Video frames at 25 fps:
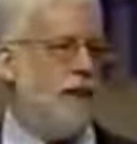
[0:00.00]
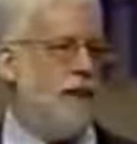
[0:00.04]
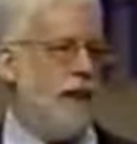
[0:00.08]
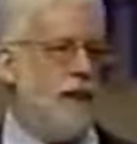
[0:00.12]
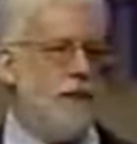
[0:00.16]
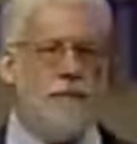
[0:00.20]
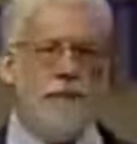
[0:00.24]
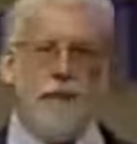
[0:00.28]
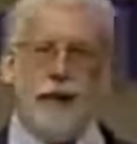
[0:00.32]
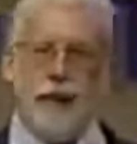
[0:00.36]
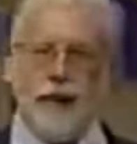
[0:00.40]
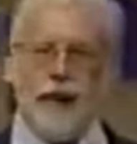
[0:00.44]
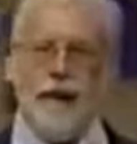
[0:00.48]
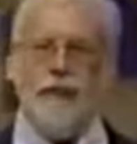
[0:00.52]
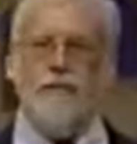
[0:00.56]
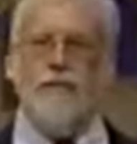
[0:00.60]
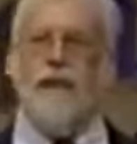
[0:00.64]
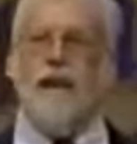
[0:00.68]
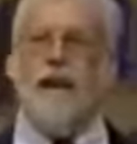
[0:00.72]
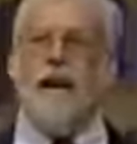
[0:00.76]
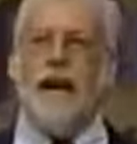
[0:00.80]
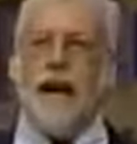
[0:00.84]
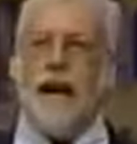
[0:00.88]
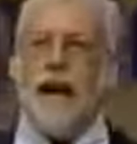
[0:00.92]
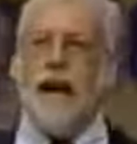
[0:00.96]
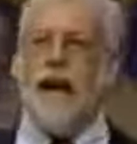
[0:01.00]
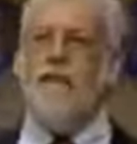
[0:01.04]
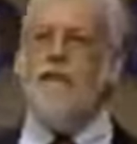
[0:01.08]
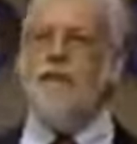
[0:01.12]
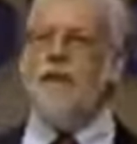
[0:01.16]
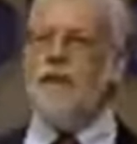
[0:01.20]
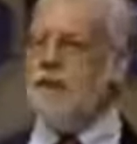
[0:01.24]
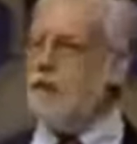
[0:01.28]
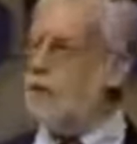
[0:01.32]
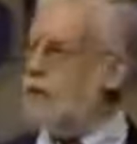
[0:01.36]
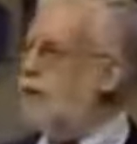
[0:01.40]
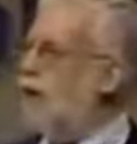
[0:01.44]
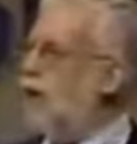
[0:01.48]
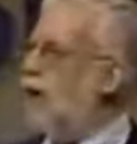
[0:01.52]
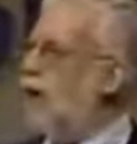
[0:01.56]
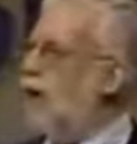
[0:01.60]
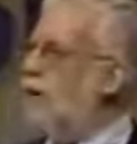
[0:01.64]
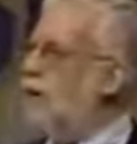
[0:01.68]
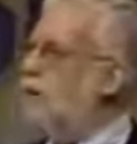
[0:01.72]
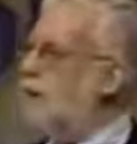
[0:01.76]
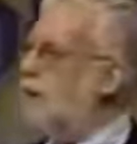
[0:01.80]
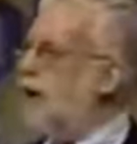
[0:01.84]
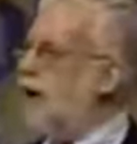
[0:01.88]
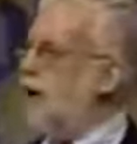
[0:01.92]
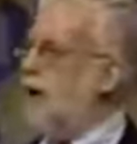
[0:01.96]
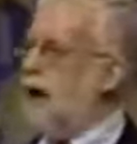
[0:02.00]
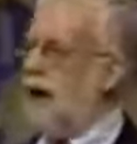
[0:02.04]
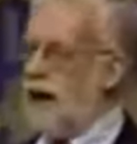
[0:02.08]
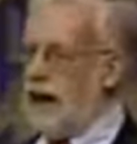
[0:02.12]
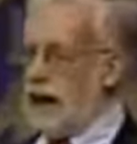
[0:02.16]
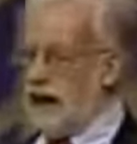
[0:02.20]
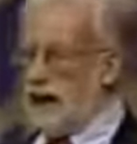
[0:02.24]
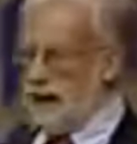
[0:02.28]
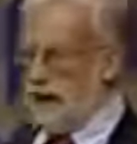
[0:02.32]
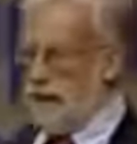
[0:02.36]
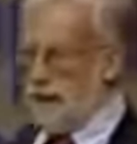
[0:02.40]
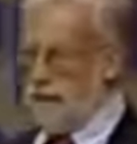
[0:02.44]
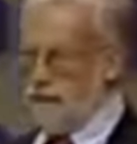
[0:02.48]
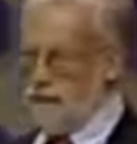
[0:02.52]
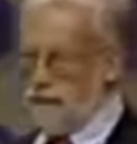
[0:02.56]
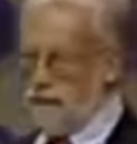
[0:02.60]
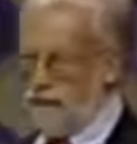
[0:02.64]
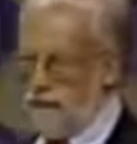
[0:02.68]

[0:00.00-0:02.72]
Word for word: They believe they have this royal bloodline.